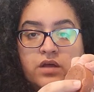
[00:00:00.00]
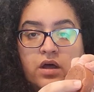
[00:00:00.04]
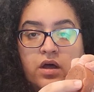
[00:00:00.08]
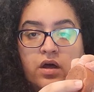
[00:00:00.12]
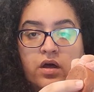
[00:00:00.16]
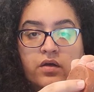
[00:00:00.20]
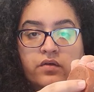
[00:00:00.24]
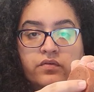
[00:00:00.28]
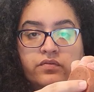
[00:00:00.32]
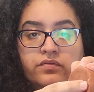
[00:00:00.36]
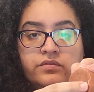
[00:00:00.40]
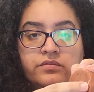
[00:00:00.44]

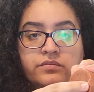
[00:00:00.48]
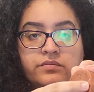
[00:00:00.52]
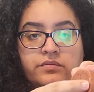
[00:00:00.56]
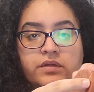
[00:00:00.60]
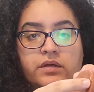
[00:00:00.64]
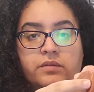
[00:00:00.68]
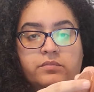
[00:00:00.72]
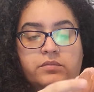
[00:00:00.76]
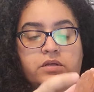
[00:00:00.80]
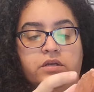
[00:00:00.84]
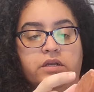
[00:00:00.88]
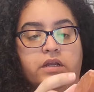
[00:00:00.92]
soft
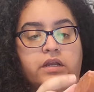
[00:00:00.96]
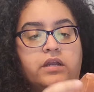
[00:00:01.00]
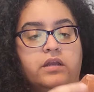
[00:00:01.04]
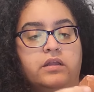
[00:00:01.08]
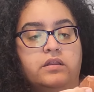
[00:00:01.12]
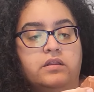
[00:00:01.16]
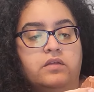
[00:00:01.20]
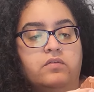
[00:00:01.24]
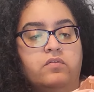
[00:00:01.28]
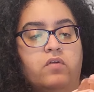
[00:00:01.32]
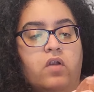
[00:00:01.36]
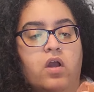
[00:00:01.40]
looking
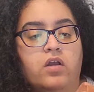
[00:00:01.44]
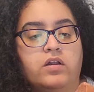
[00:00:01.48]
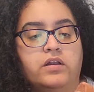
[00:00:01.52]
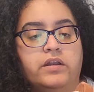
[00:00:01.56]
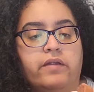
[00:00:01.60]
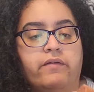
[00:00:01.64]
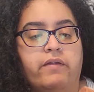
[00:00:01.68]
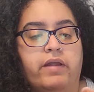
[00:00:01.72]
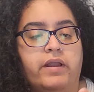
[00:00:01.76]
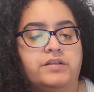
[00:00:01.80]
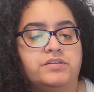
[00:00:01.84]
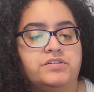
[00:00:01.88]
in the wrong
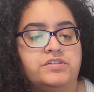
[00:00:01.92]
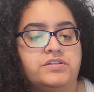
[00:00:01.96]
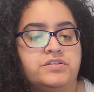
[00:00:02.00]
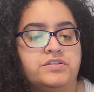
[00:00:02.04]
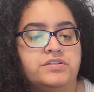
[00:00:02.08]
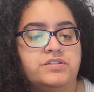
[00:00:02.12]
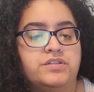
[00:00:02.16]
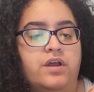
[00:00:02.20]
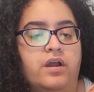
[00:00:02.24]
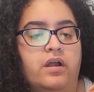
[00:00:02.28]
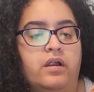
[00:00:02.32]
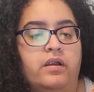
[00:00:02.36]
direction,
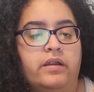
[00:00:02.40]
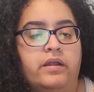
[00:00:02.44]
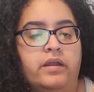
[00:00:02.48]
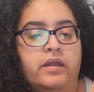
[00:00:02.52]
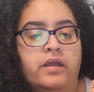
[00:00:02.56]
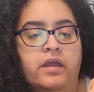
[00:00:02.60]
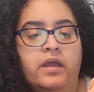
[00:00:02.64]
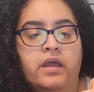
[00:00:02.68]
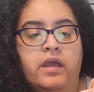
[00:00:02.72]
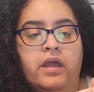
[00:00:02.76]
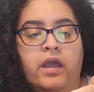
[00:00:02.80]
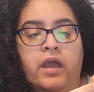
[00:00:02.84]
sorry.
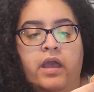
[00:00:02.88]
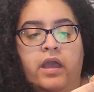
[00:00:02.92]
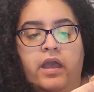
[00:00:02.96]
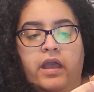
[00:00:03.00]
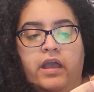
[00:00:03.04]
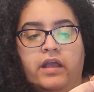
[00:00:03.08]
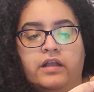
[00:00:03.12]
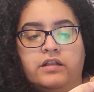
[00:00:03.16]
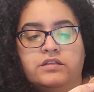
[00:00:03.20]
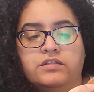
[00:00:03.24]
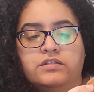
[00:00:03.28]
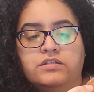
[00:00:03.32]

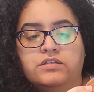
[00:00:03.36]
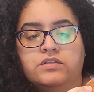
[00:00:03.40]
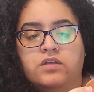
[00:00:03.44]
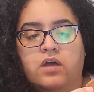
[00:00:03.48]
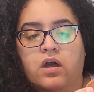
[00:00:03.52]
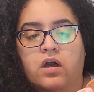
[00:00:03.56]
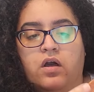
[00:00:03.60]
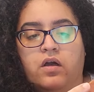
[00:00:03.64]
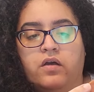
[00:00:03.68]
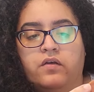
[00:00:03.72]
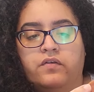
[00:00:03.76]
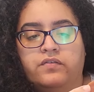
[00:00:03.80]
It's
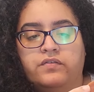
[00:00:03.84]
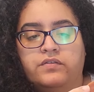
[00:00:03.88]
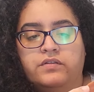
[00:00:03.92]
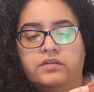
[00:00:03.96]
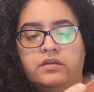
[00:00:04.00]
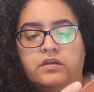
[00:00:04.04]
soft,